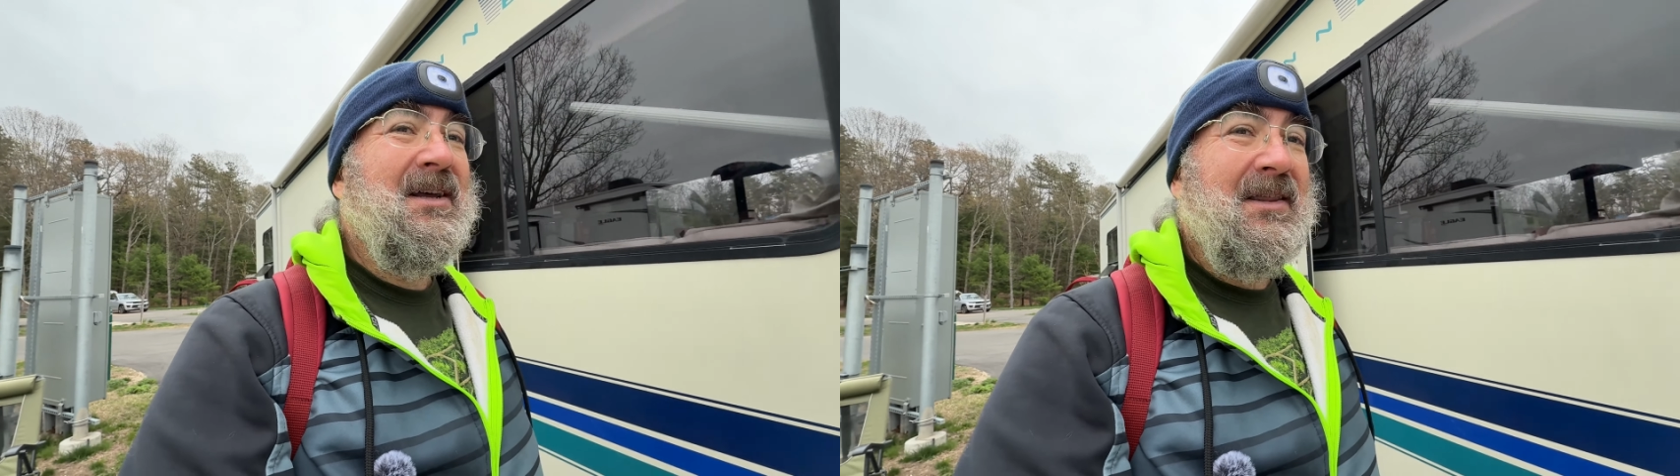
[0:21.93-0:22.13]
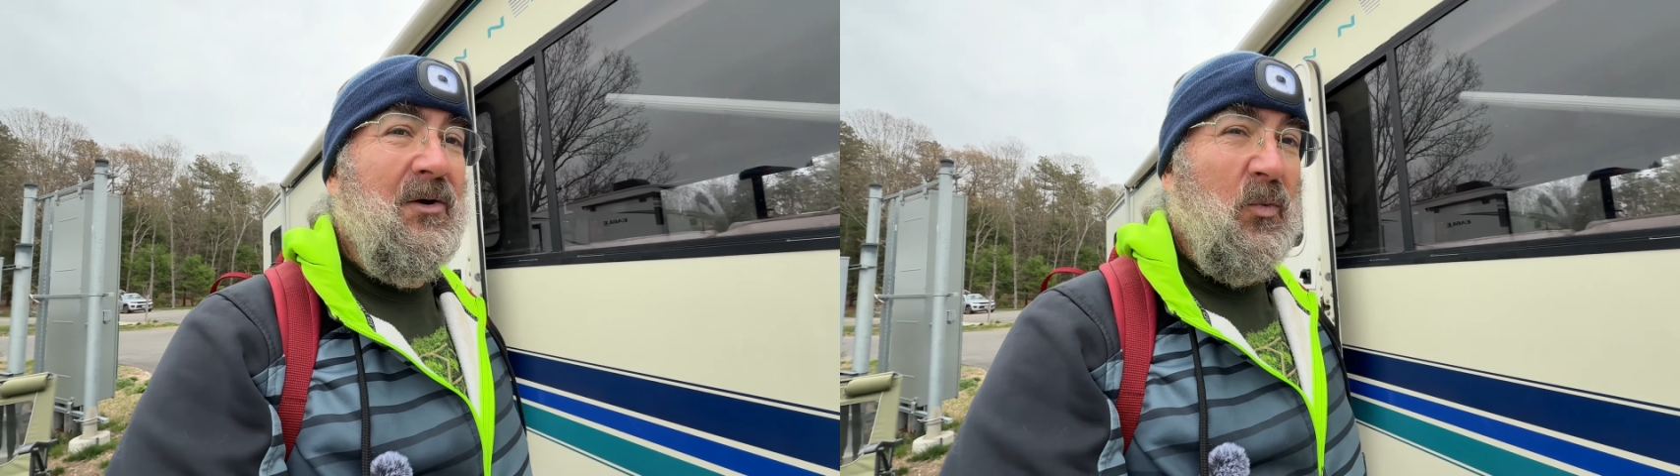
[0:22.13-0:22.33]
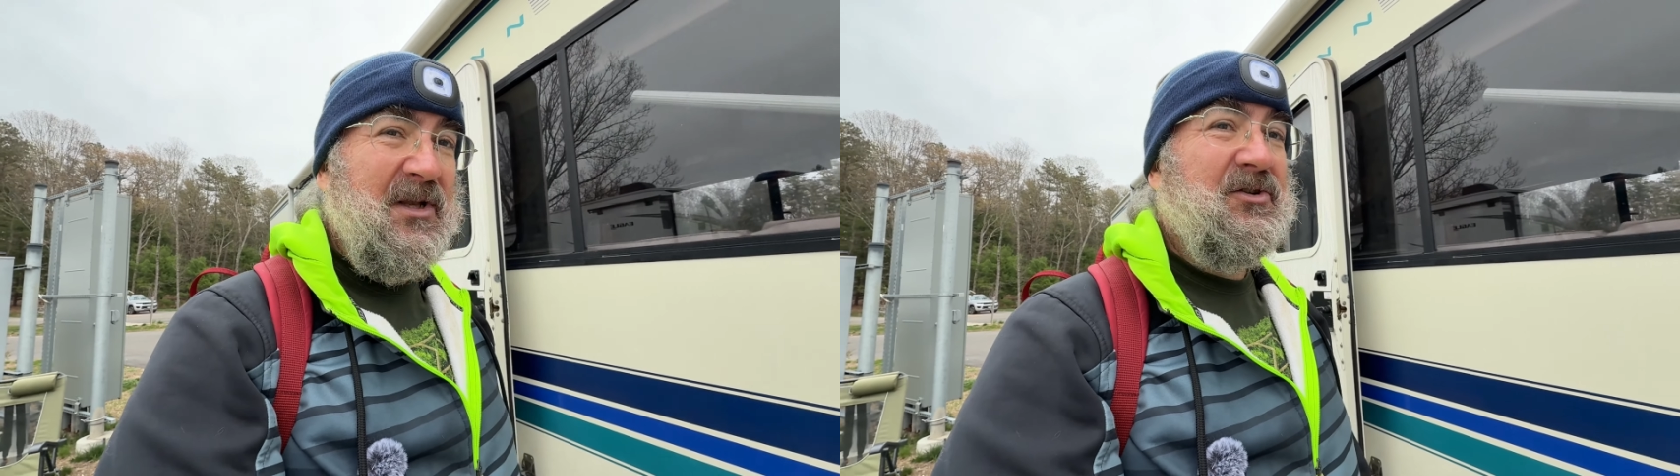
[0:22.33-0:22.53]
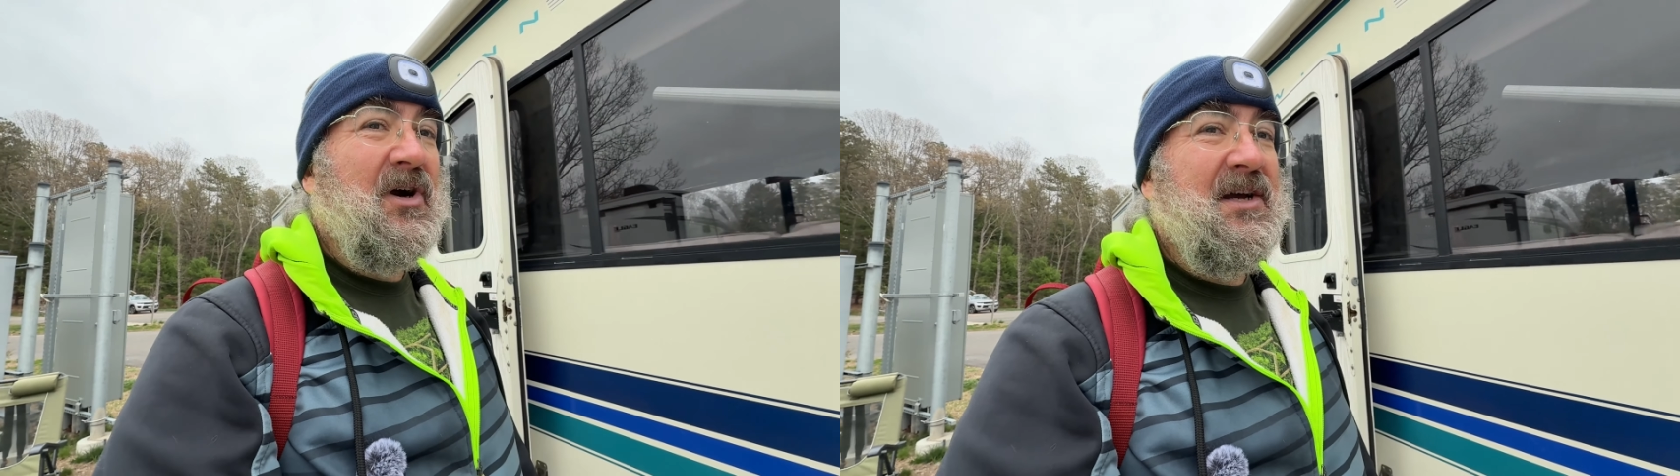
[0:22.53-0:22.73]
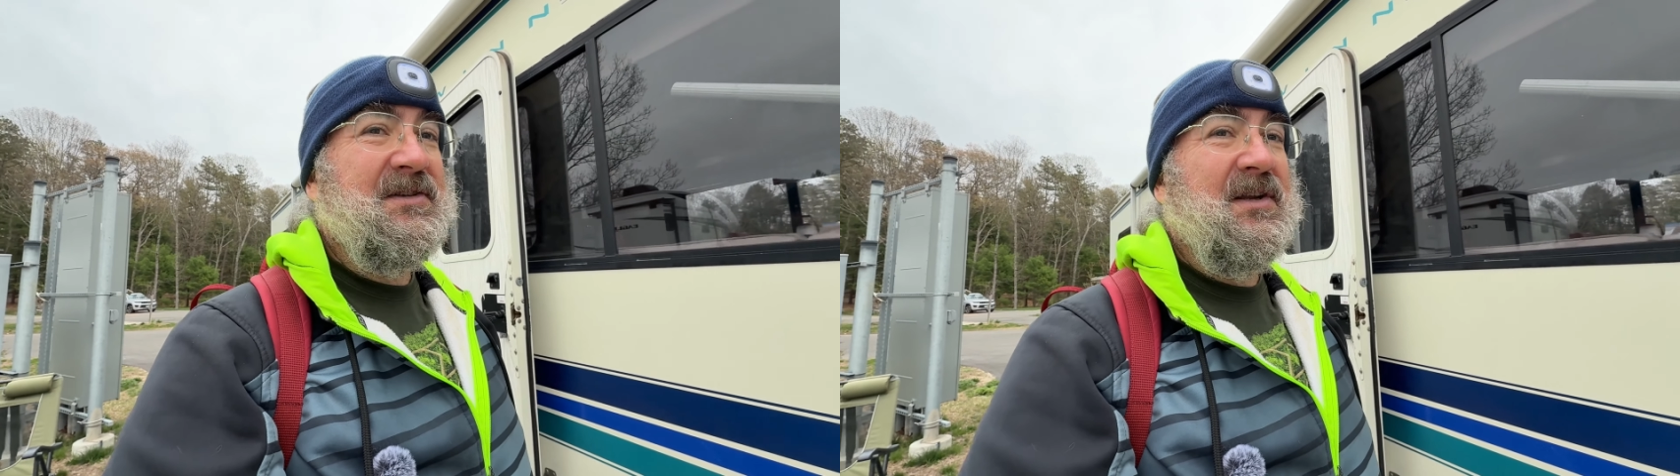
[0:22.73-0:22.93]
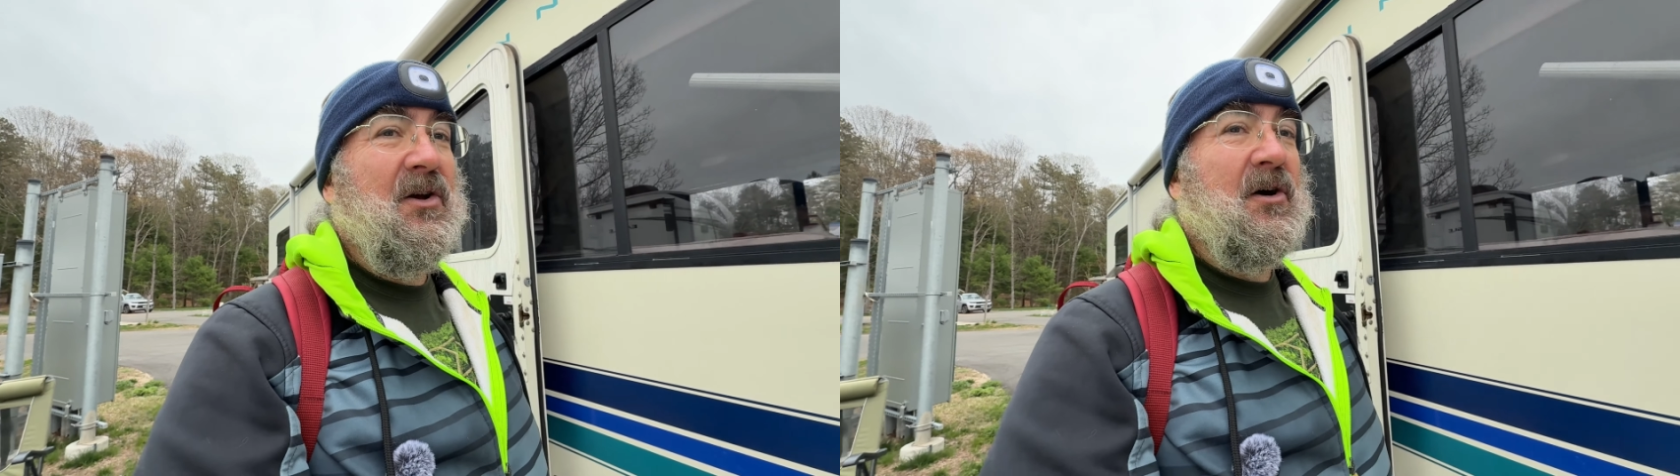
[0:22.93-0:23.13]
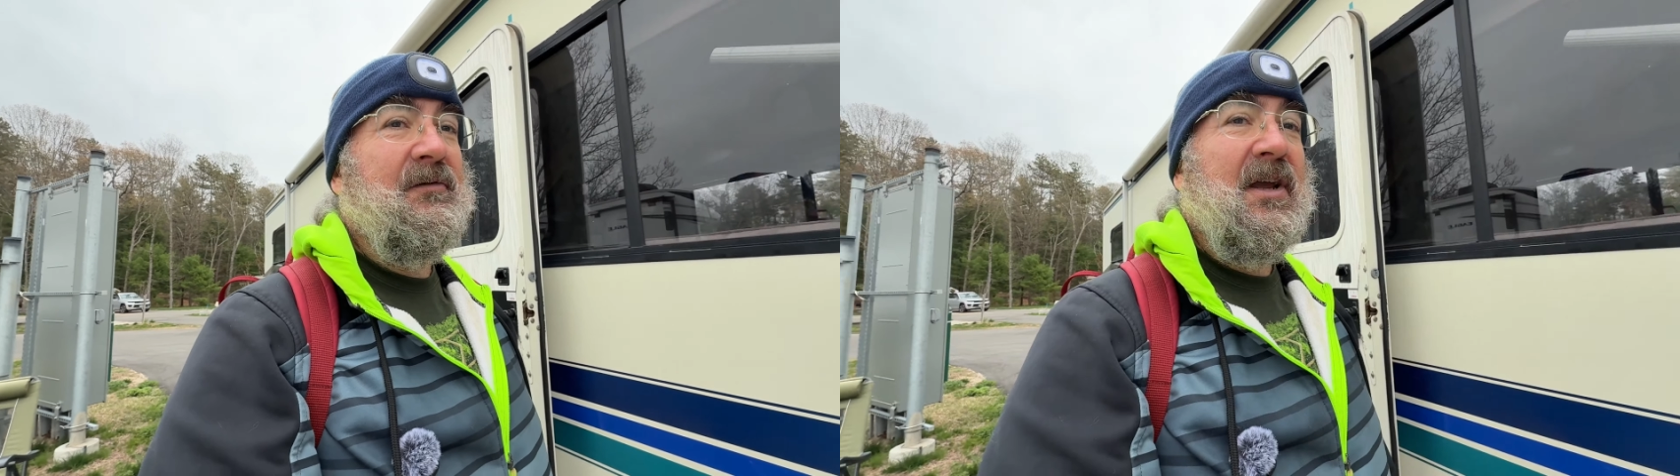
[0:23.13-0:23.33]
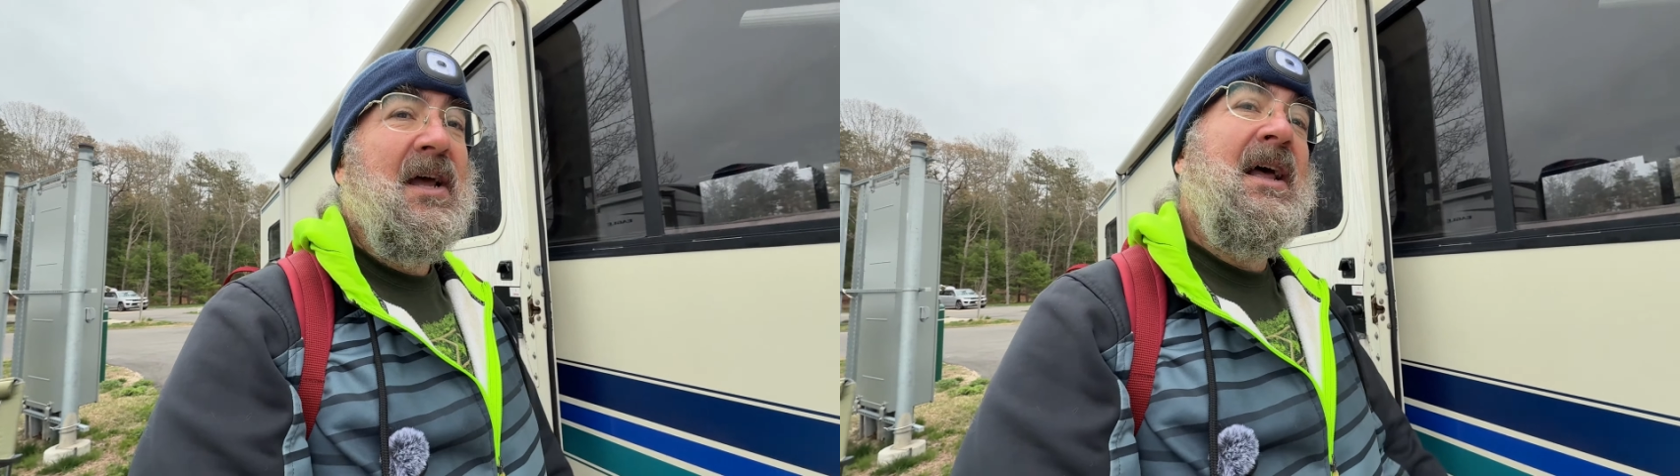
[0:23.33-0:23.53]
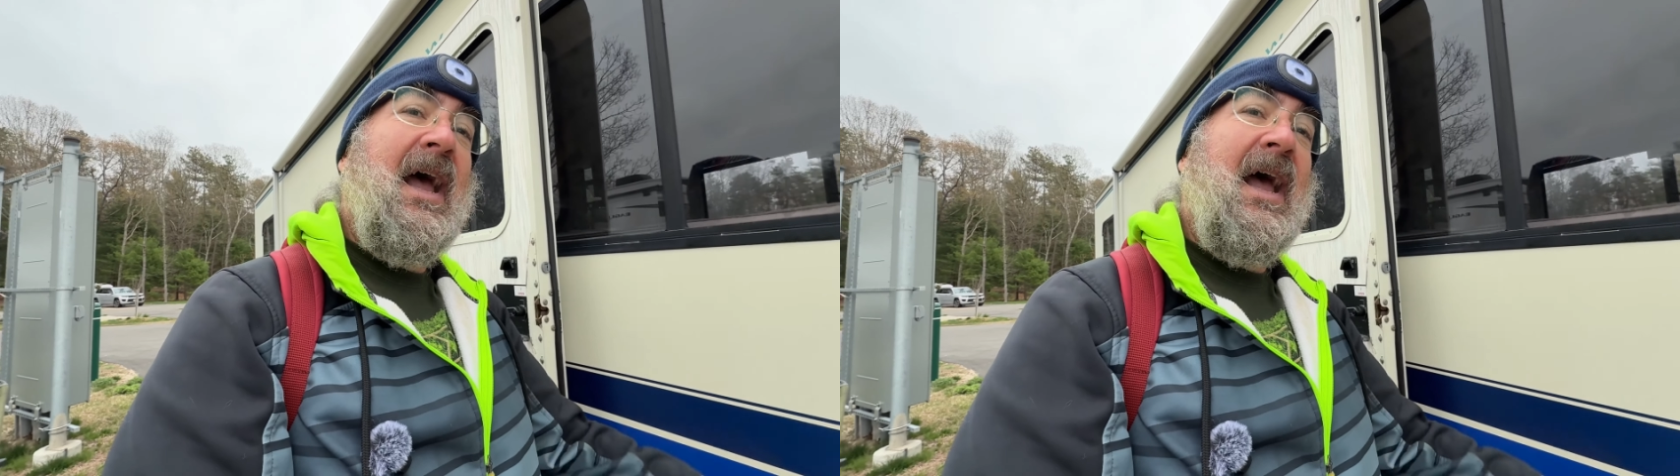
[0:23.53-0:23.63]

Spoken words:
than winterizing the RV.